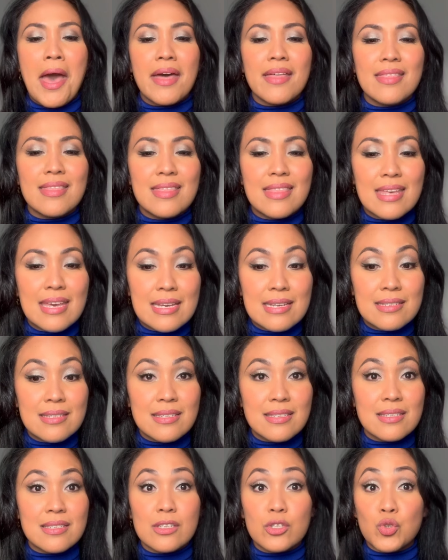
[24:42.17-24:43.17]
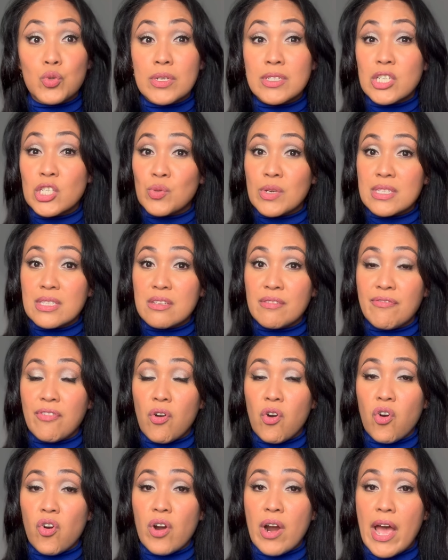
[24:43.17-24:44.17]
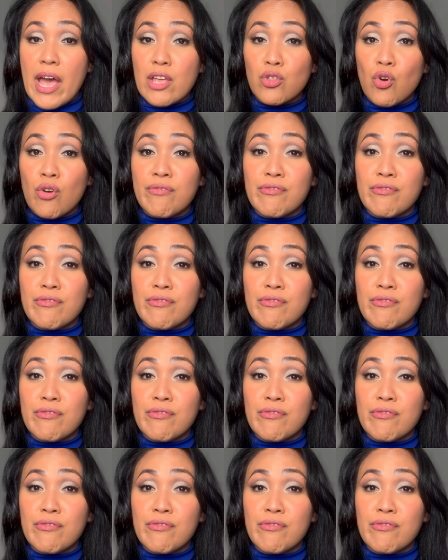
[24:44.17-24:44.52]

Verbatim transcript: this 2024 i know